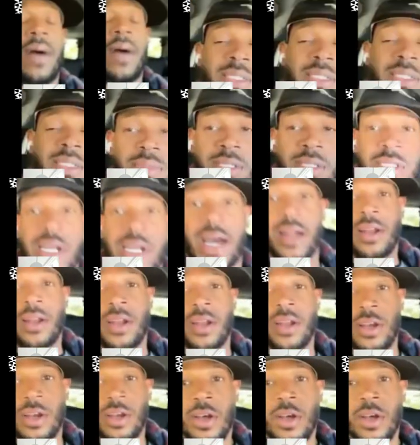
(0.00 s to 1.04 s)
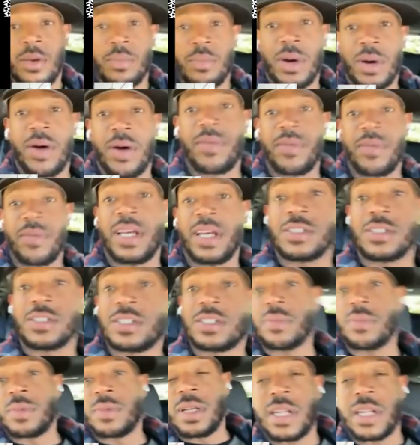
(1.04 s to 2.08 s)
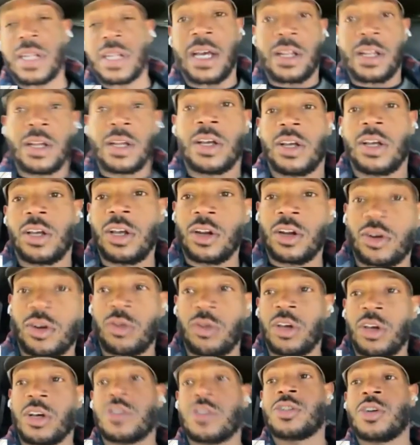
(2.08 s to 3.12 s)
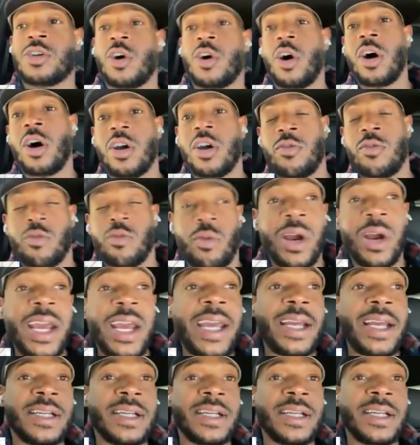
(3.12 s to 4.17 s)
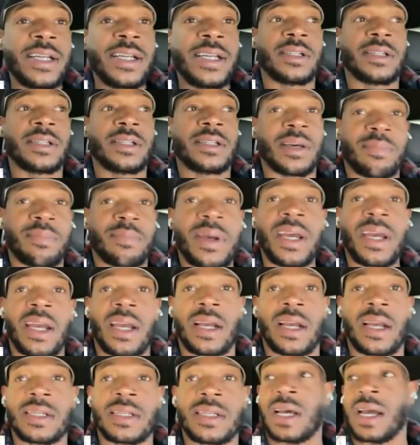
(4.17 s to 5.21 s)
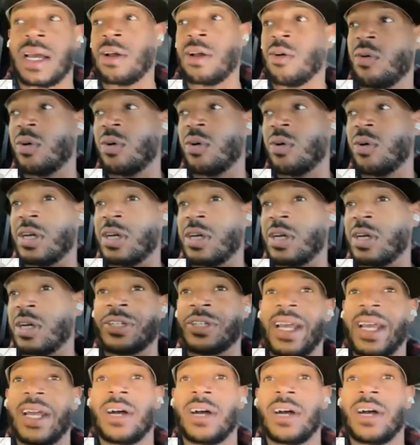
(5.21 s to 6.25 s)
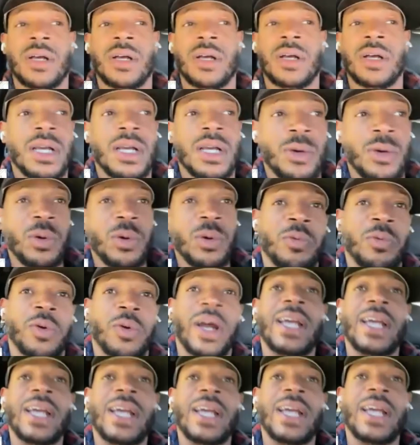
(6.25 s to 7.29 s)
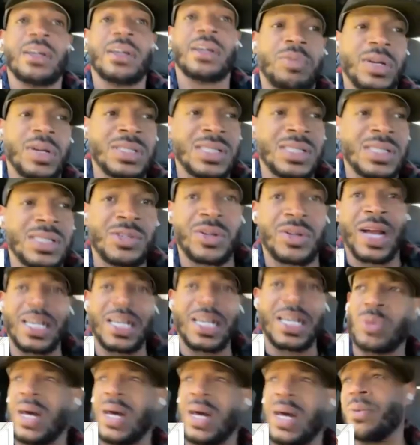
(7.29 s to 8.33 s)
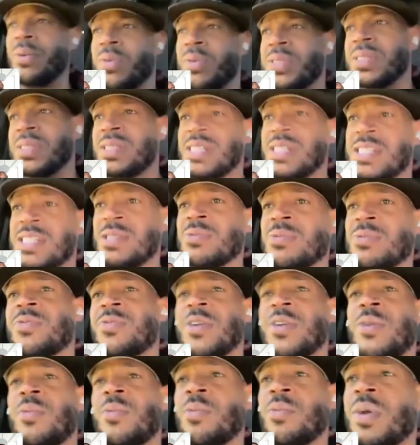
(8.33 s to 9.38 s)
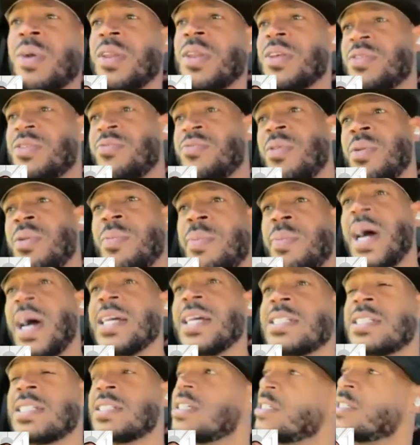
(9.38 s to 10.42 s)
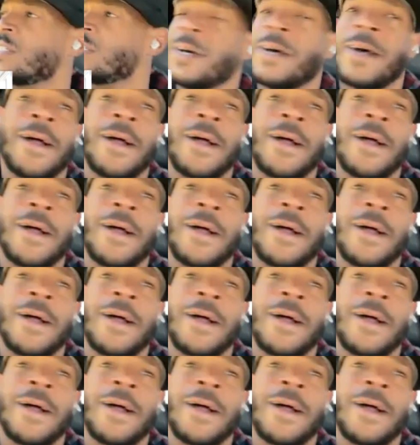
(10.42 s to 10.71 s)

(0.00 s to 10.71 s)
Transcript: is a mentality. Poverty is something that you know you're taught and raised to be. It's like going to a jail. We were raised in a prison, so that's why the prison system's filled with brothers from the projects, because